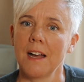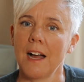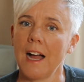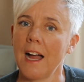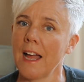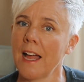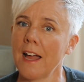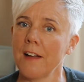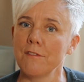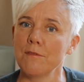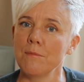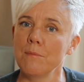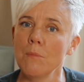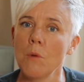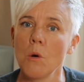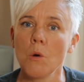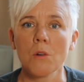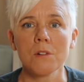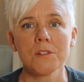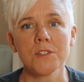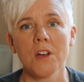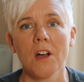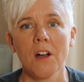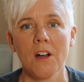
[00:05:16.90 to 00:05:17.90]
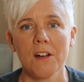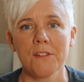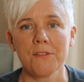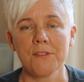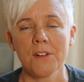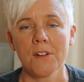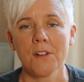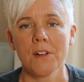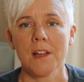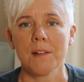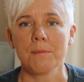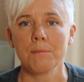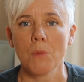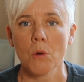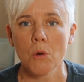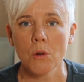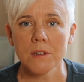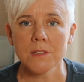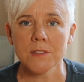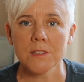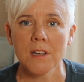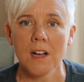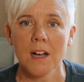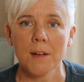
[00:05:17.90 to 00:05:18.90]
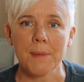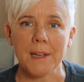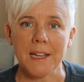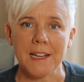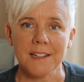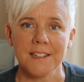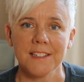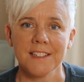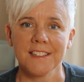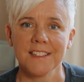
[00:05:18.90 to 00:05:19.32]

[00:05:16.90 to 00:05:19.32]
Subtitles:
I have more to offer and more is coming.